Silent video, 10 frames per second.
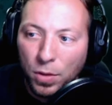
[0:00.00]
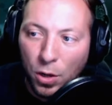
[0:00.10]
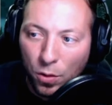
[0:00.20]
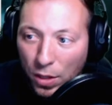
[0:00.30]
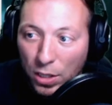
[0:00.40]

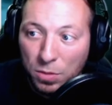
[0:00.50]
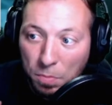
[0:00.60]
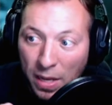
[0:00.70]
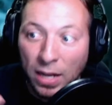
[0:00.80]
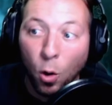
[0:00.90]
this
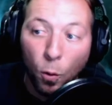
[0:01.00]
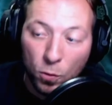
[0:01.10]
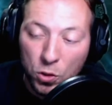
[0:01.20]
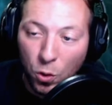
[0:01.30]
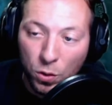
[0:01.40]
being
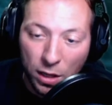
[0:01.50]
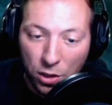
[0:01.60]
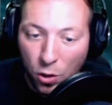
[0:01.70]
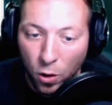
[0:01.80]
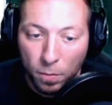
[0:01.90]
oversold at
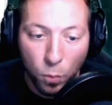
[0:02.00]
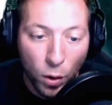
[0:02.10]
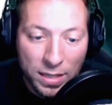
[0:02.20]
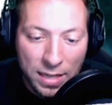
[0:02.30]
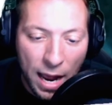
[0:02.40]
the current
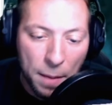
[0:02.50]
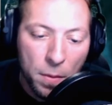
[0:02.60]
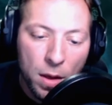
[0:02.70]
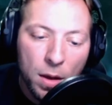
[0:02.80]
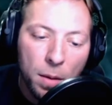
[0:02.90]
point in time.
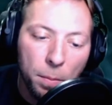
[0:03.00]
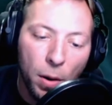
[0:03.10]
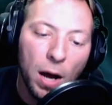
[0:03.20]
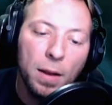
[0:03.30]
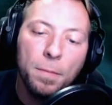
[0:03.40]

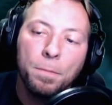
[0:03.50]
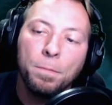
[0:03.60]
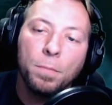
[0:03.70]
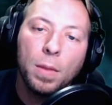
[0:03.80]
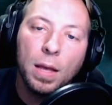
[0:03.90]
But
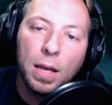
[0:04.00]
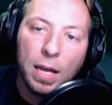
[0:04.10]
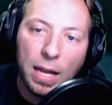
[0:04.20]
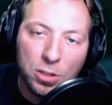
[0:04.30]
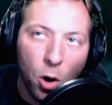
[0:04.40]

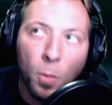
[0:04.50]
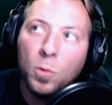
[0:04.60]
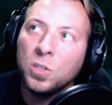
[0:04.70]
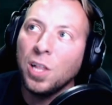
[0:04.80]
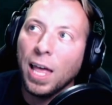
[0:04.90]
it's
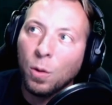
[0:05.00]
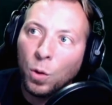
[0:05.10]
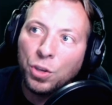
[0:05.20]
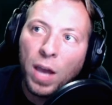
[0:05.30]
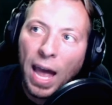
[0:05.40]
almost like
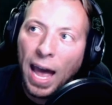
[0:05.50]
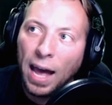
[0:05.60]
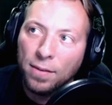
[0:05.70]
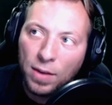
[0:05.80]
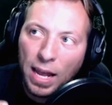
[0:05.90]
when you
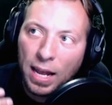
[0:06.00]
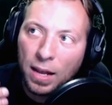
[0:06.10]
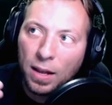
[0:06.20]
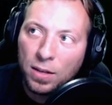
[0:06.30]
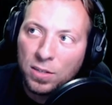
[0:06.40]
have
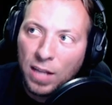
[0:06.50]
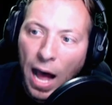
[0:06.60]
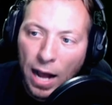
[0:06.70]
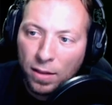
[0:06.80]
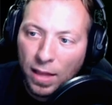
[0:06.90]
a
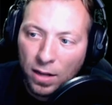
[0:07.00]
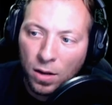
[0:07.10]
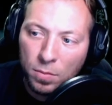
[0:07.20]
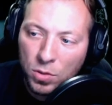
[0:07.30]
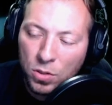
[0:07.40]
stock that
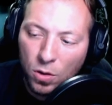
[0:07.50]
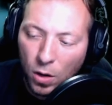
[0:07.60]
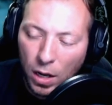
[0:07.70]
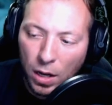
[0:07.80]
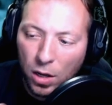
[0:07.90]
comes,
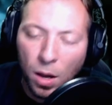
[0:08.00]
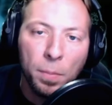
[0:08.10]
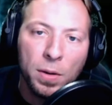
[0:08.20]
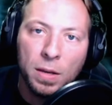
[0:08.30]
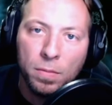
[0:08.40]
or a
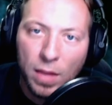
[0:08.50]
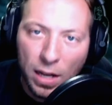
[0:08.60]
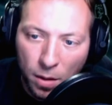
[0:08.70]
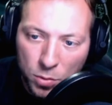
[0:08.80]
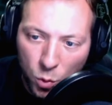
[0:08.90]
company
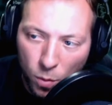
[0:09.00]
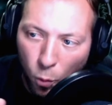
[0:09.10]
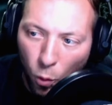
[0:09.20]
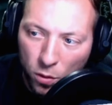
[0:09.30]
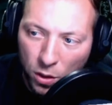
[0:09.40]
that comes to
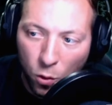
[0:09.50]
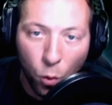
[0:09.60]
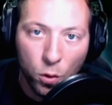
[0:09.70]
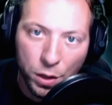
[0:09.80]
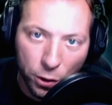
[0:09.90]
report their
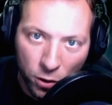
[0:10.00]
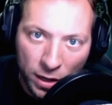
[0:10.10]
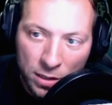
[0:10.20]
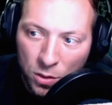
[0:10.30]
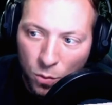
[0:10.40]
quarterly
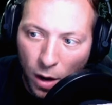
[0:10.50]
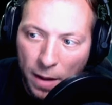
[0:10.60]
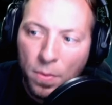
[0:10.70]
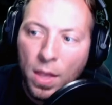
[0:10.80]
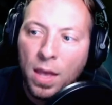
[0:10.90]
earnings,
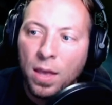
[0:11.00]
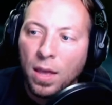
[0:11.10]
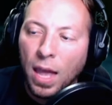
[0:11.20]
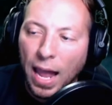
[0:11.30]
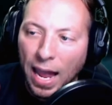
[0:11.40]
right?
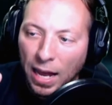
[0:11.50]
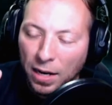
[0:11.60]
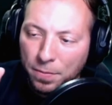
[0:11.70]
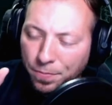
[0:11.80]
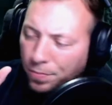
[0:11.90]
And,